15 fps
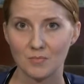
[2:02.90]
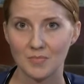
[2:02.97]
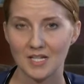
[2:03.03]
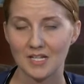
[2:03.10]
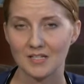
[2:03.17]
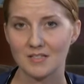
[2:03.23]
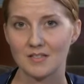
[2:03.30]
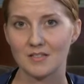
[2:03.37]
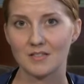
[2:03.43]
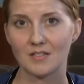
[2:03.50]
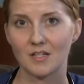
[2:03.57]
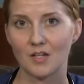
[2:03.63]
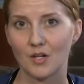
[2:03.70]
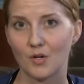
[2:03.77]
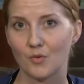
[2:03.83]
being
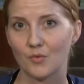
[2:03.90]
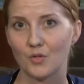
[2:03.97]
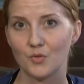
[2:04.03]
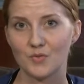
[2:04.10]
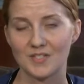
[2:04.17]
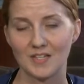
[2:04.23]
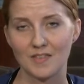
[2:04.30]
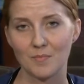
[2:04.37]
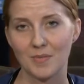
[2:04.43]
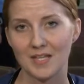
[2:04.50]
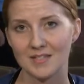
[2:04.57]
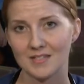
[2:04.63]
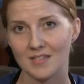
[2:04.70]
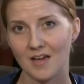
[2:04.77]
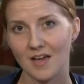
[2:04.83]
used at the
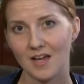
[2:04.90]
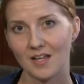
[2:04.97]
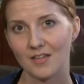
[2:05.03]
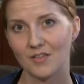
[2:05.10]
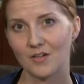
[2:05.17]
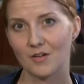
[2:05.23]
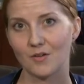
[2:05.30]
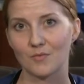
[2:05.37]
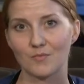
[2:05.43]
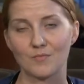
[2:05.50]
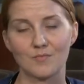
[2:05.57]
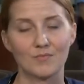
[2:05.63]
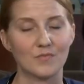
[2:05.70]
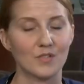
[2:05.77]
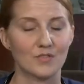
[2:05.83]
bedside.
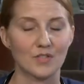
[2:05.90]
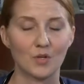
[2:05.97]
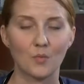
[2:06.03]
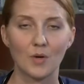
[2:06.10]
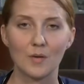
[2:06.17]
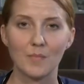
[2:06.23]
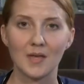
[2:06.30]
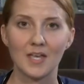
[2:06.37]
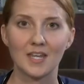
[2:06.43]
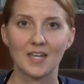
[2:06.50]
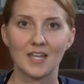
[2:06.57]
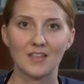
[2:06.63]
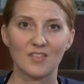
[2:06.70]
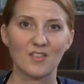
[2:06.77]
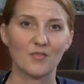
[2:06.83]
There's equipment,
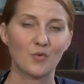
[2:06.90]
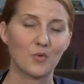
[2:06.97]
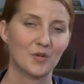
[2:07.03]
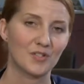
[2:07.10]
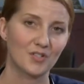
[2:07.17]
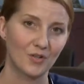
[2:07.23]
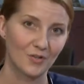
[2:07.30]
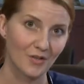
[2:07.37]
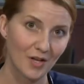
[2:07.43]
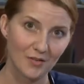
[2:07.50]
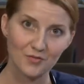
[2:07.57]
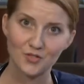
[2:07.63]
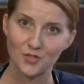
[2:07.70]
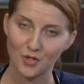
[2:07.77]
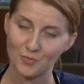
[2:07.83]
and of course there are a lot
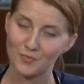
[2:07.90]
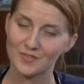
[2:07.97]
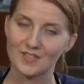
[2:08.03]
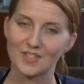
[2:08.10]
of germs.